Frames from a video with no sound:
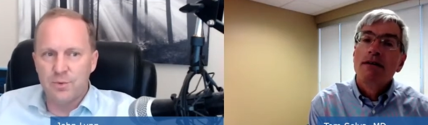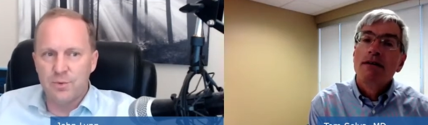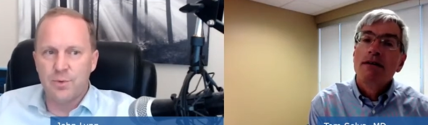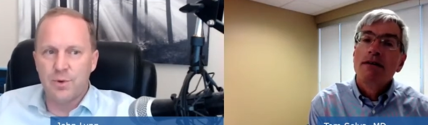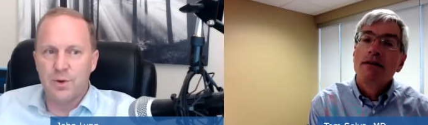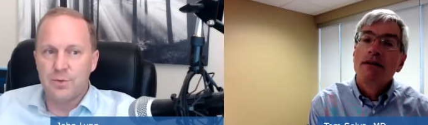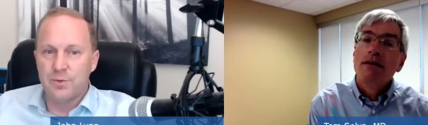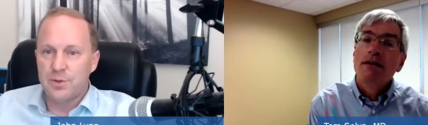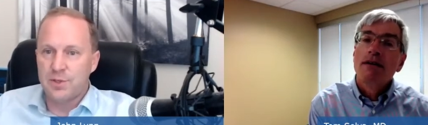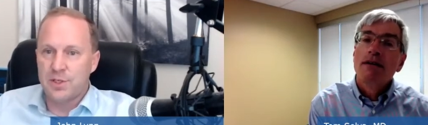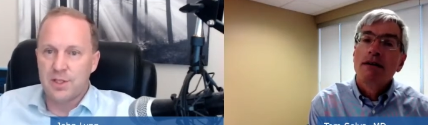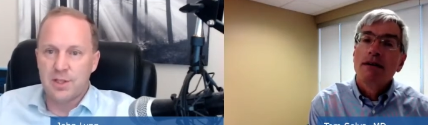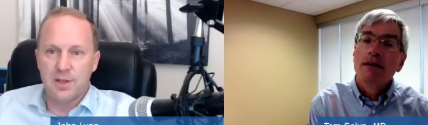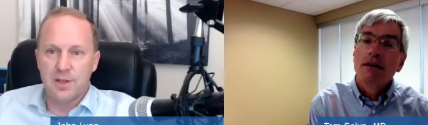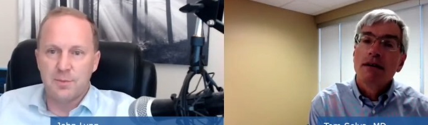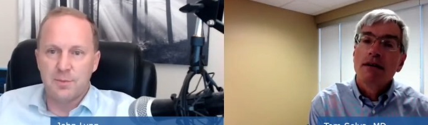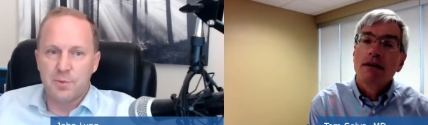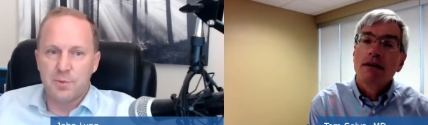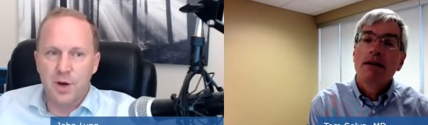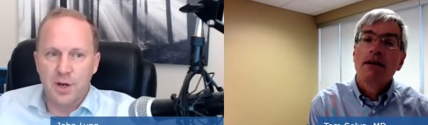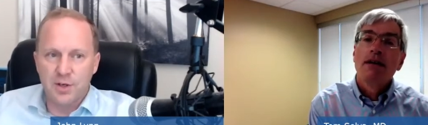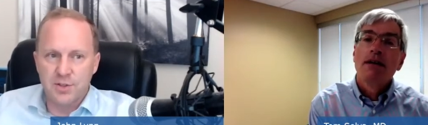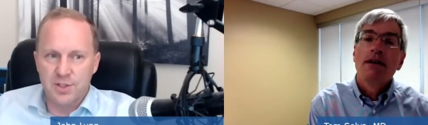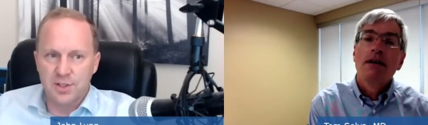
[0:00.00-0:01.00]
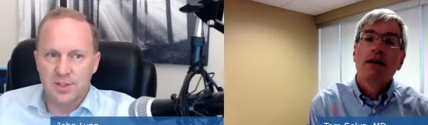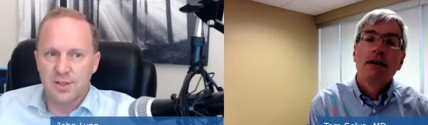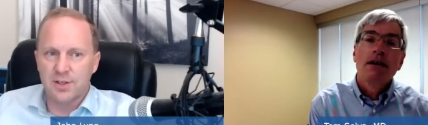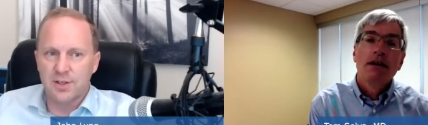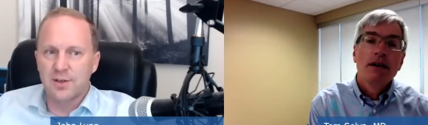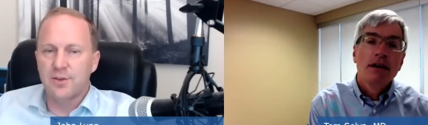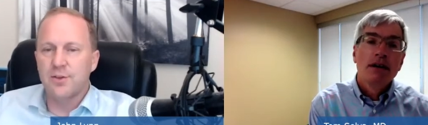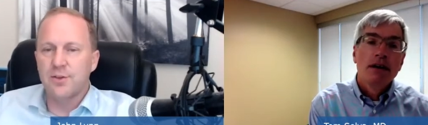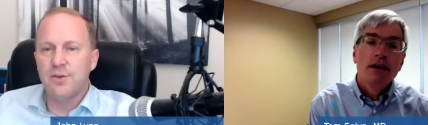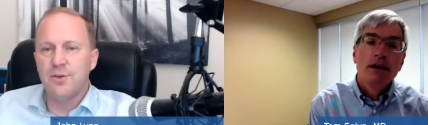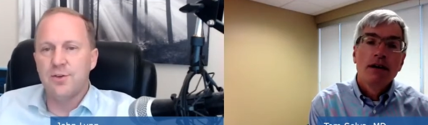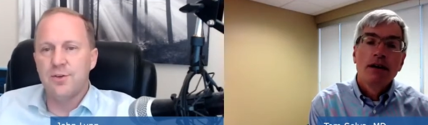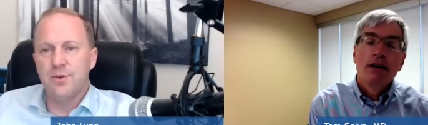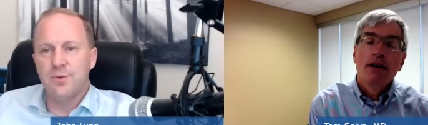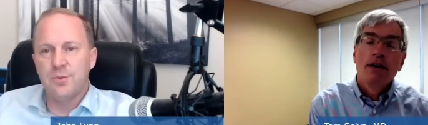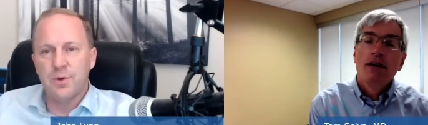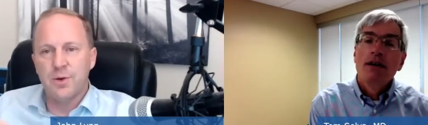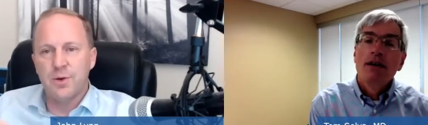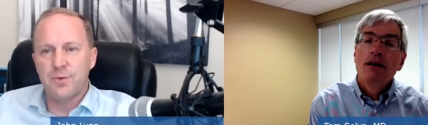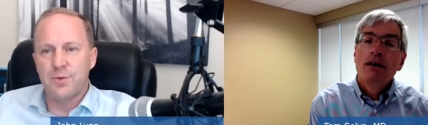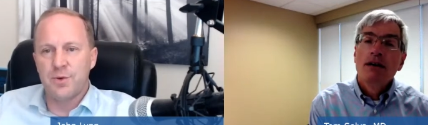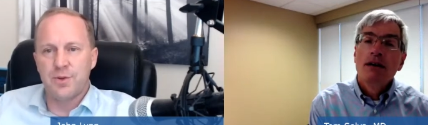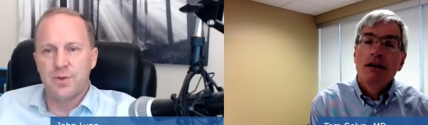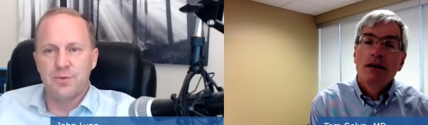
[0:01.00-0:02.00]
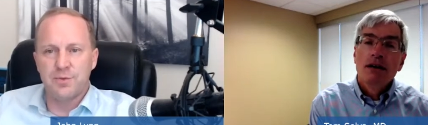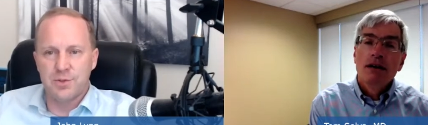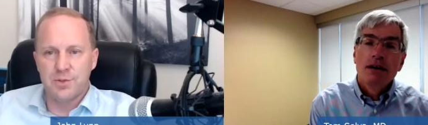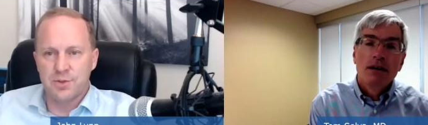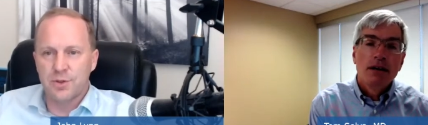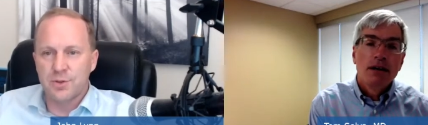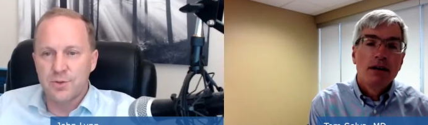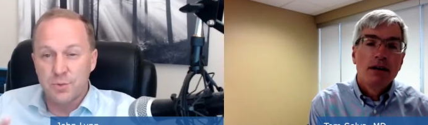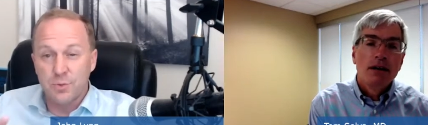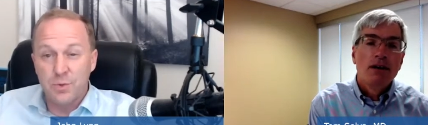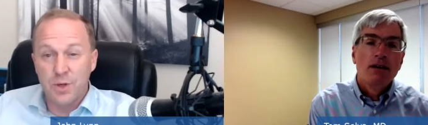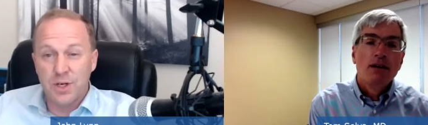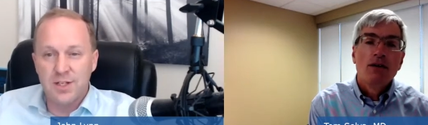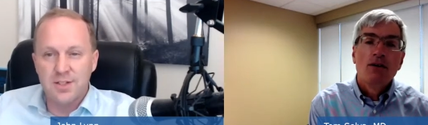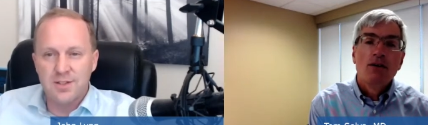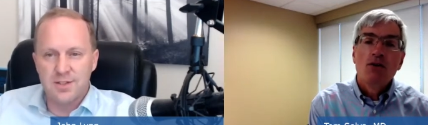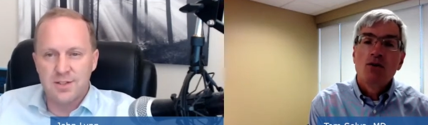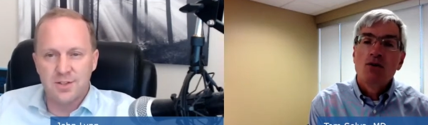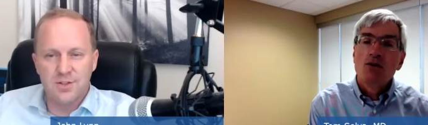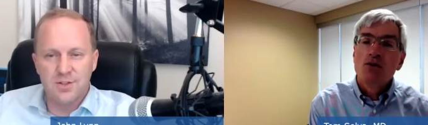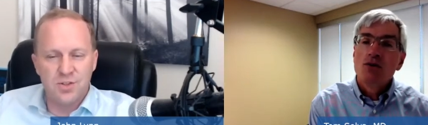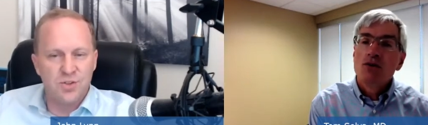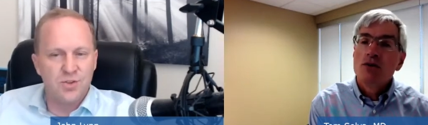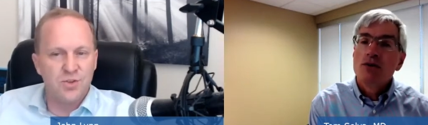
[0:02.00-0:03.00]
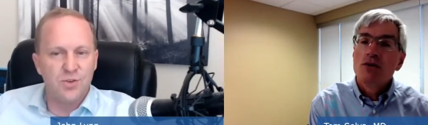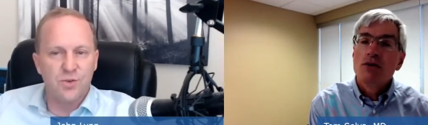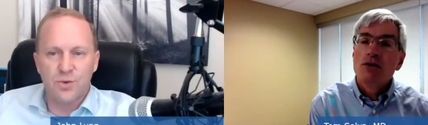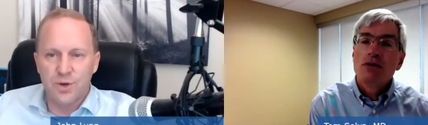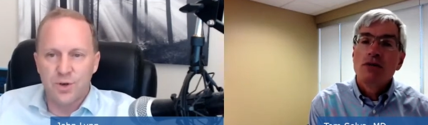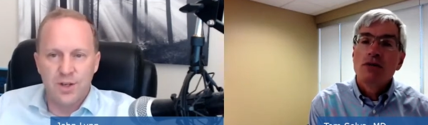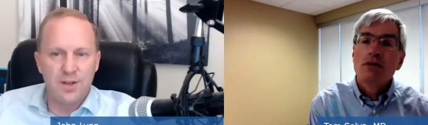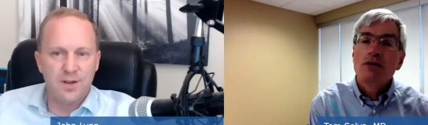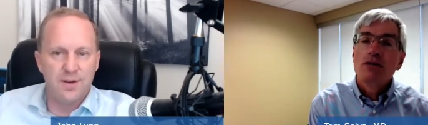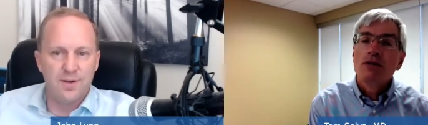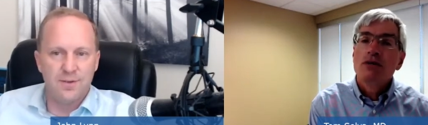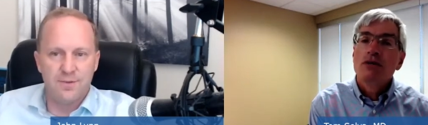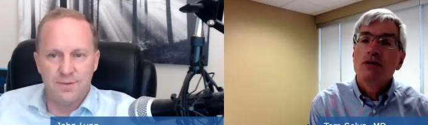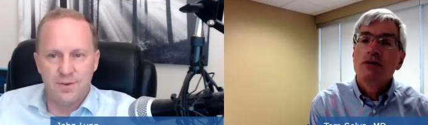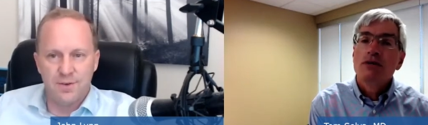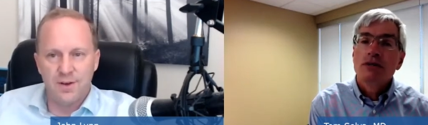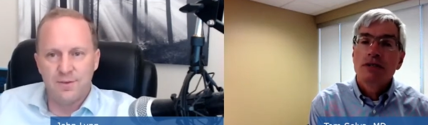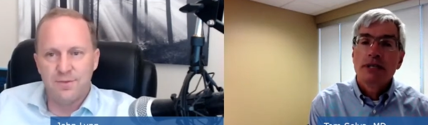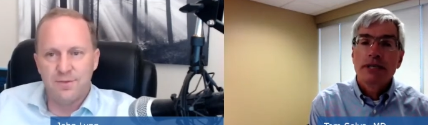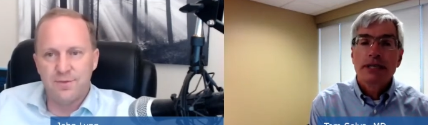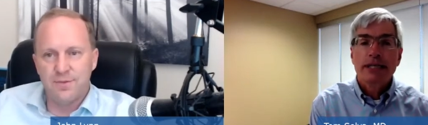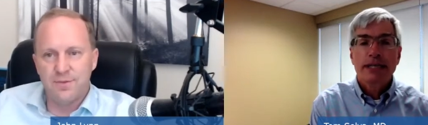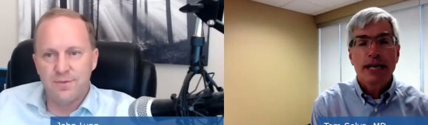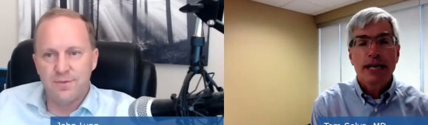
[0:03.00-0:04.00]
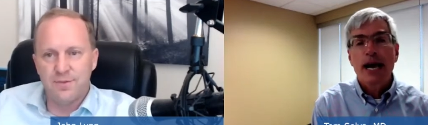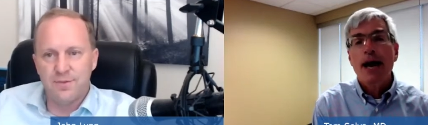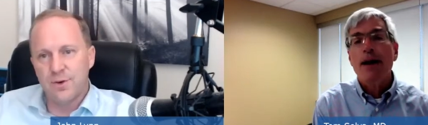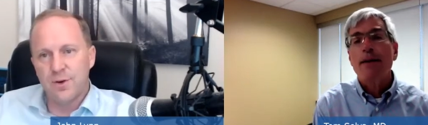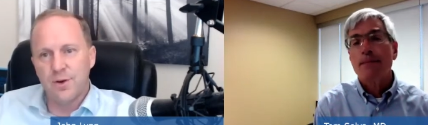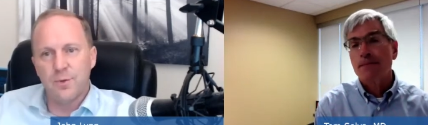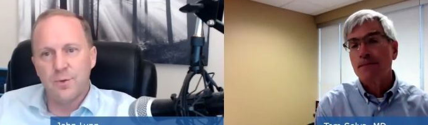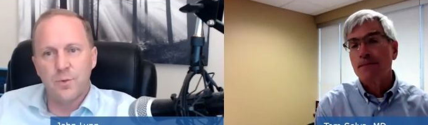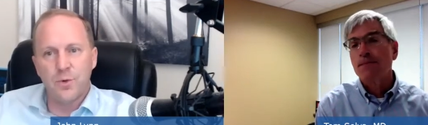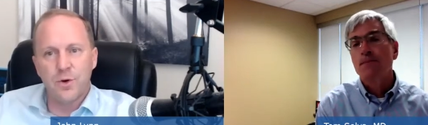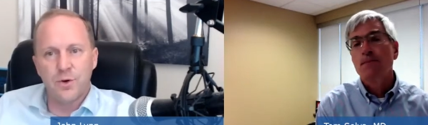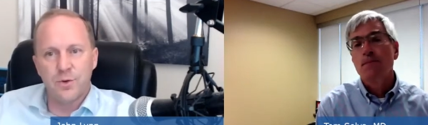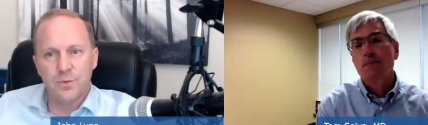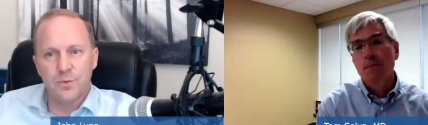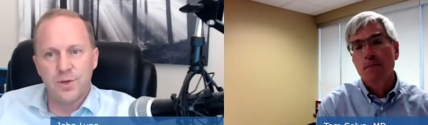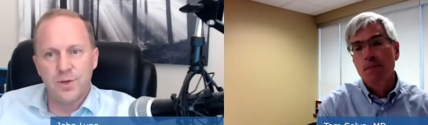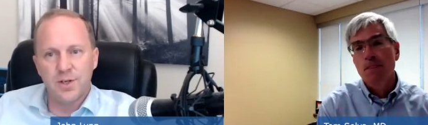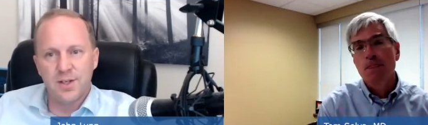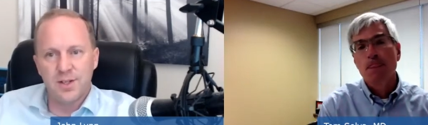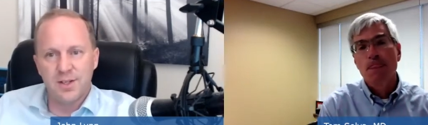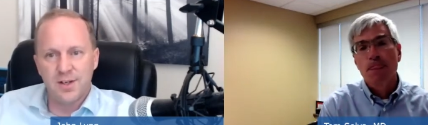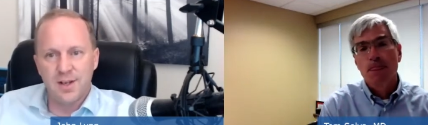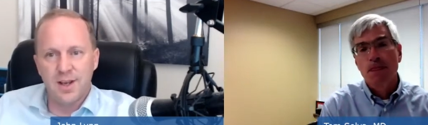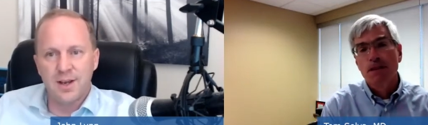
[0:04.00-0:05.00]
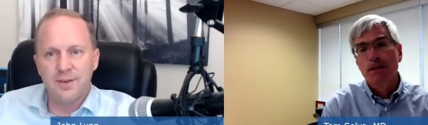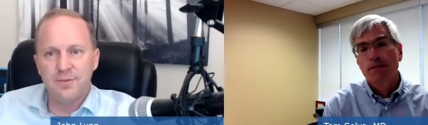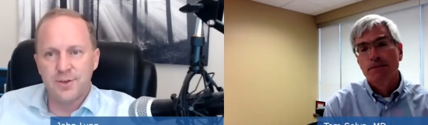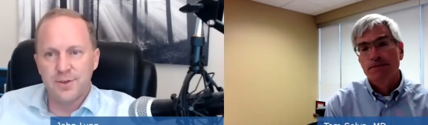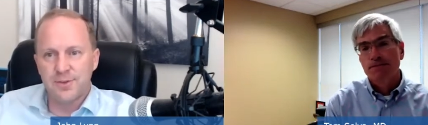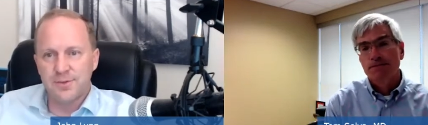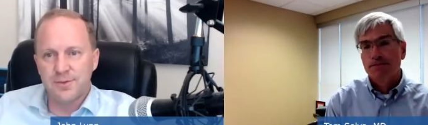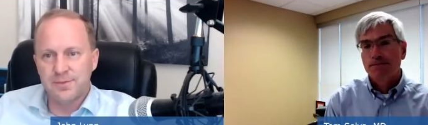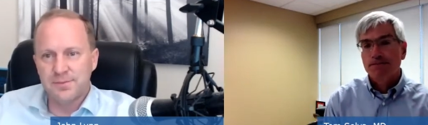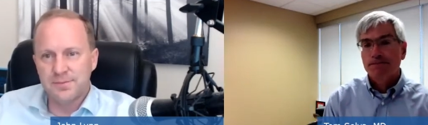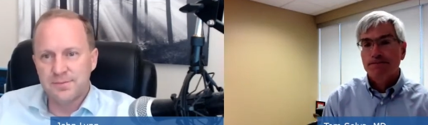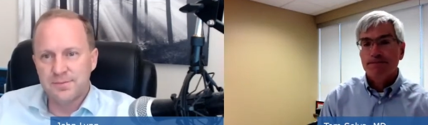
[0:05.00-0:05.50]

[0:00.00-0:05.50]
Speaker 1: What what did the project include? What were the results? What is the story of of your yeah. award-winning effort?